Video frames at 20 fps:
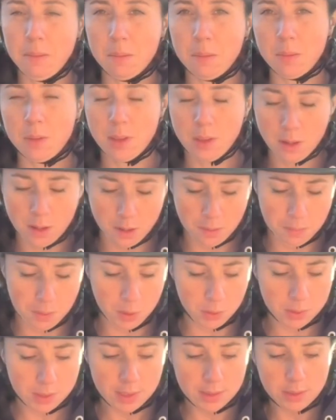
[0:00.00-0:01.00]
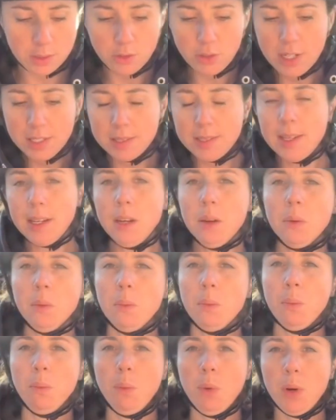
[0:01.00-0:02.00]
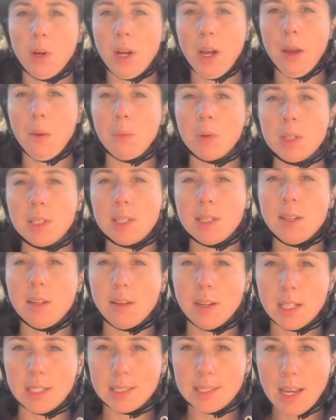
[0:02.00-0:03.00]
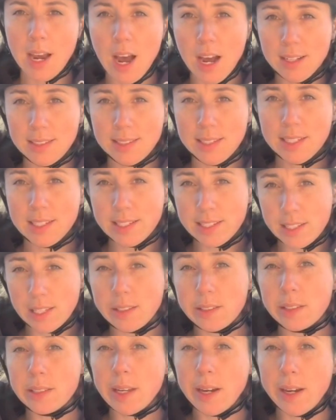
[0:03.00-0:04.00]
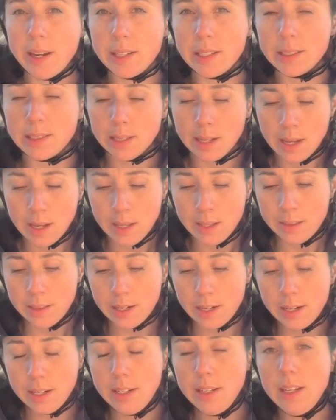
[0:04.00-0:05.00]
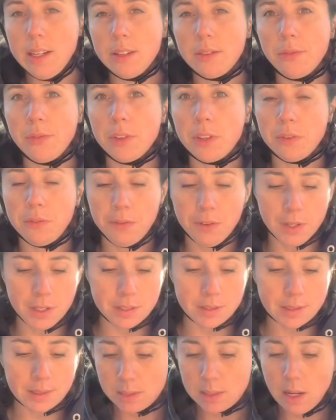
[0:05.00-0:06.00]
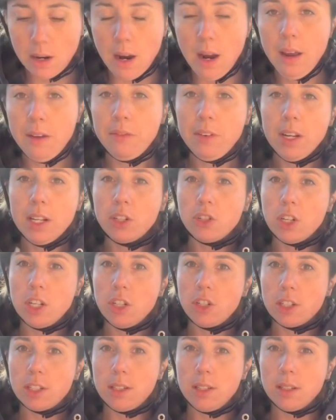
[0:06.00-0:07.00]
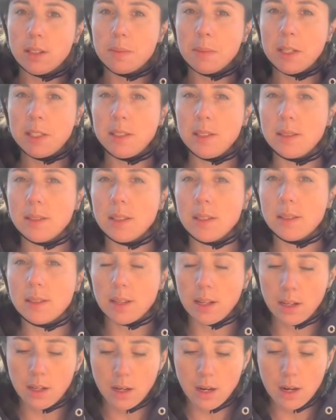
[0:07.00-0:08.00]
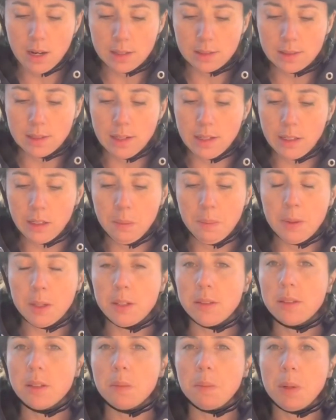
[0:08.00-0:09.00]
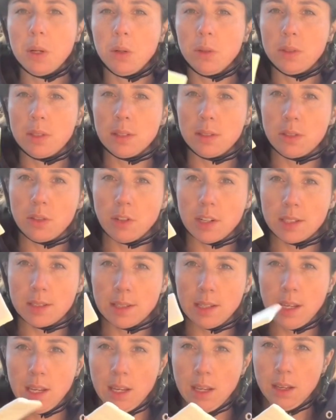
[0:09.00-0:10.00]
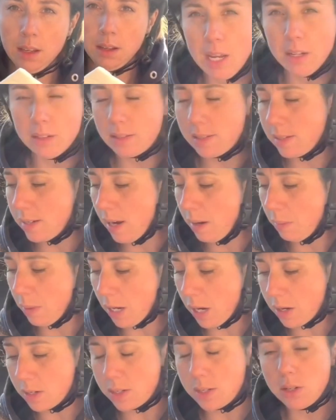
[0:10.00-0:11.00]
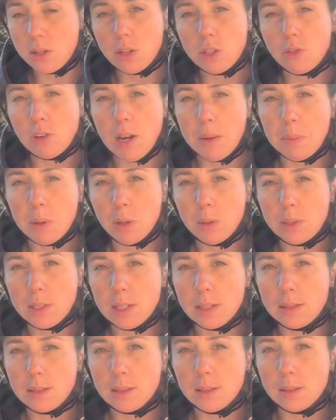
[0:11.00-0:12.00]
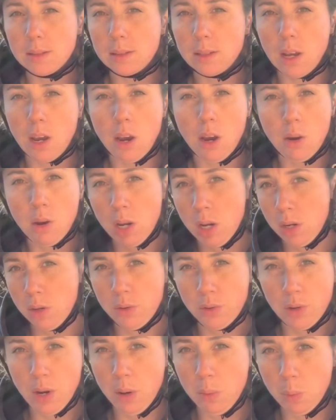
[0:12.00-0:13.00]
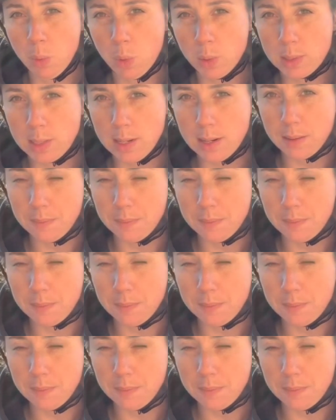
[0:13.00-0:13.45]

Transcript: the poultice dressing, what I want to do is cut it to the size that I need for the foot. So I've literally just used my scissors and cut a little bit of the poultice dressing here. Today we're going to do a dry poultice, so no water.